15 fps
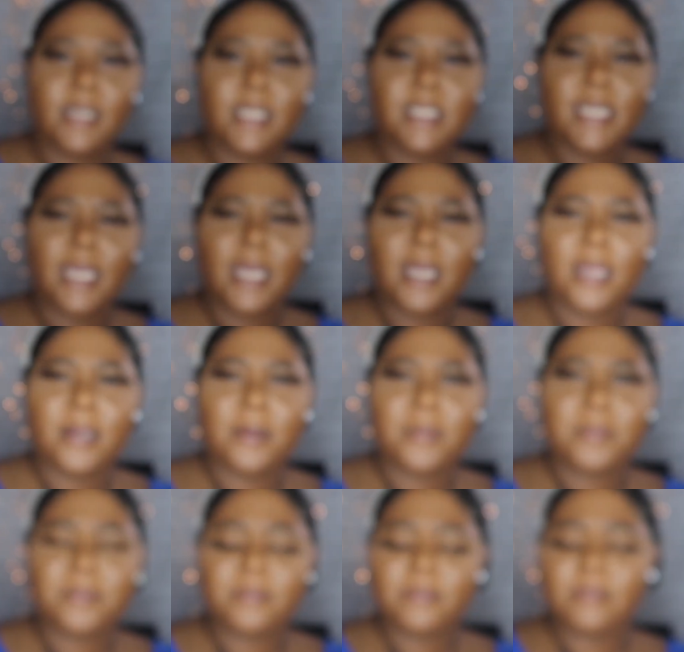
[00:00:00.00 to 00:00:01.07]
it's like a
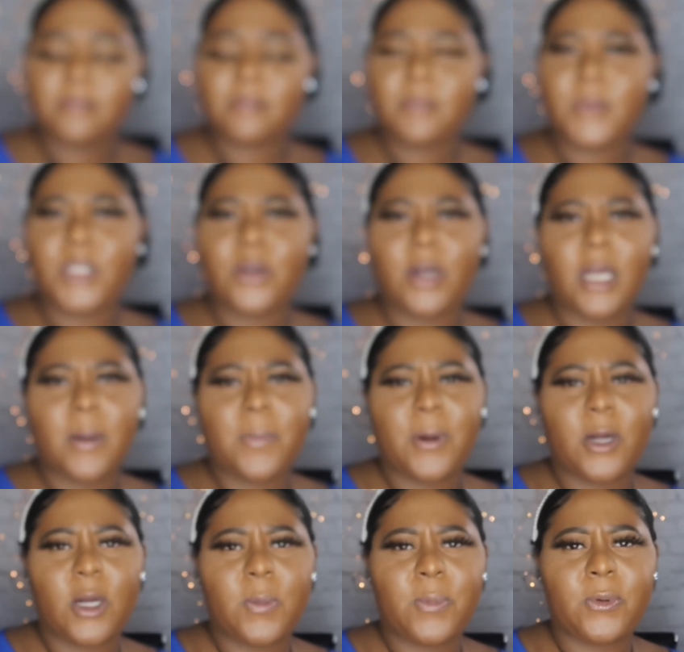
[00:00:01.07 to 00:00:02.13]
dark
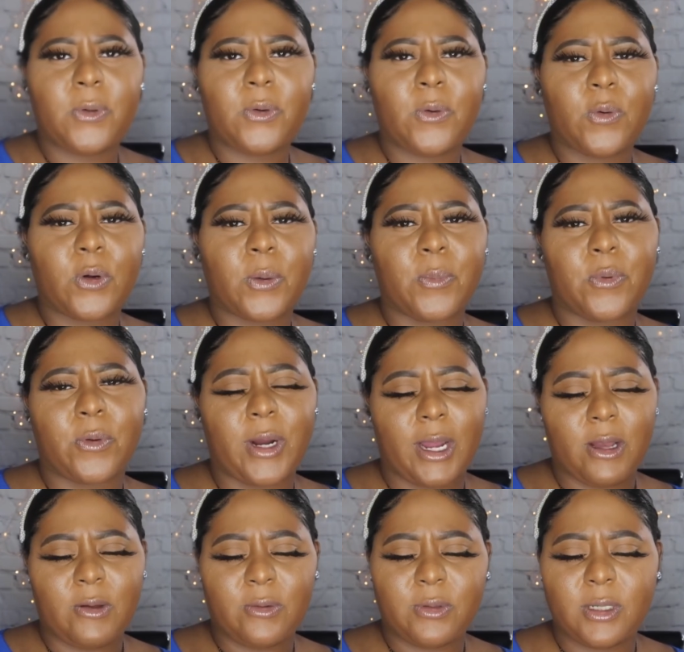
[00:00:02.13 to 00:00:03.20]
purple or
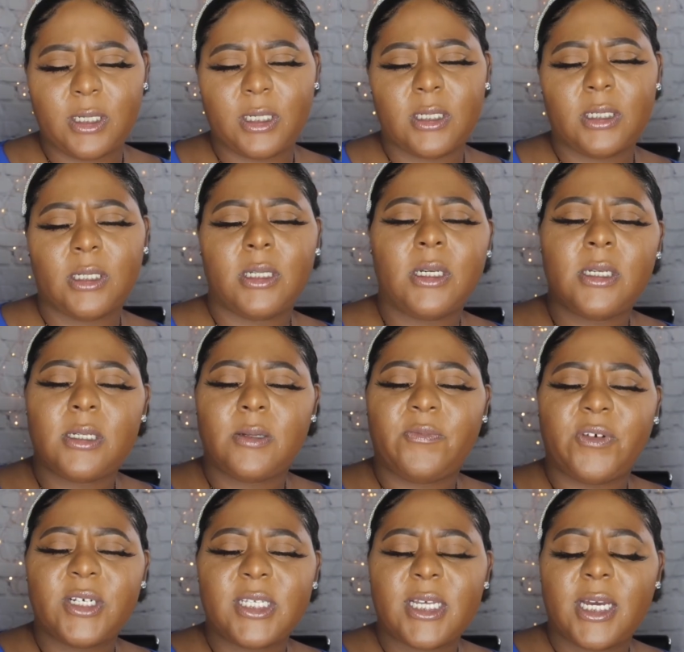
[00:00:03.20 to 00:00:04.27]
brown
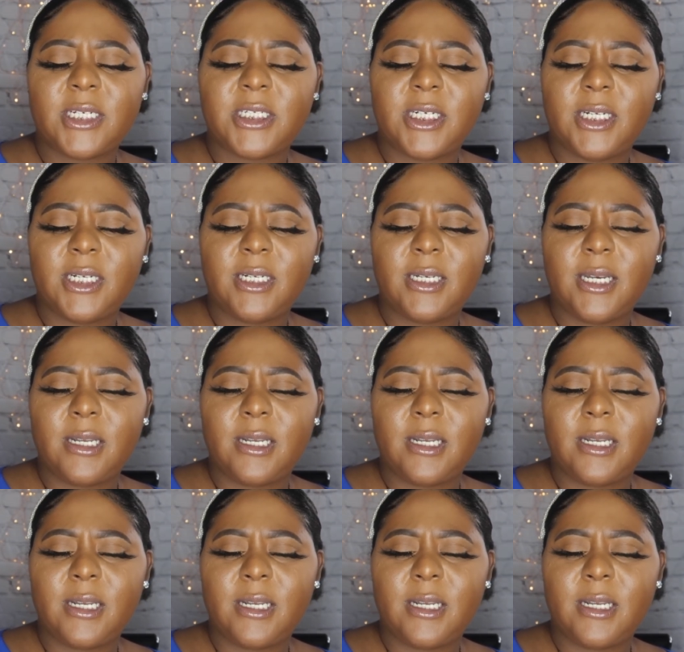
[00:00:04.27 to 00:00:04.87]
Versace